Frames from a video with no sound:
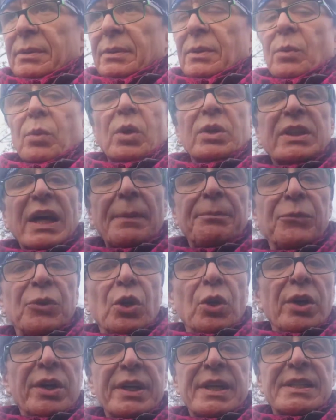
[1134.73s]
What I'm
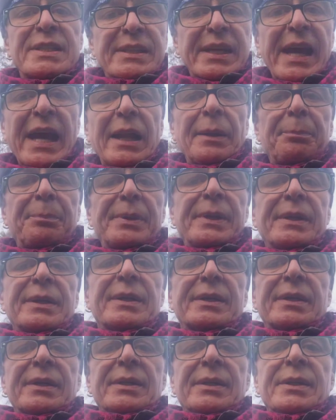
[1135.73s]
doing is helping.
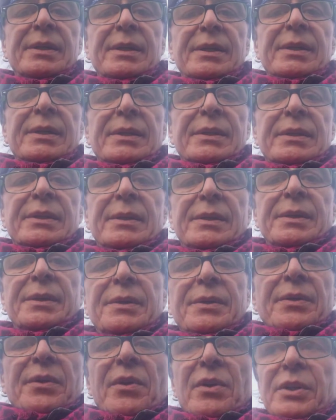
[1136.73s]

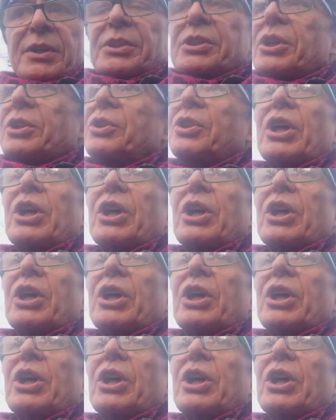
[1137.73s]
He said,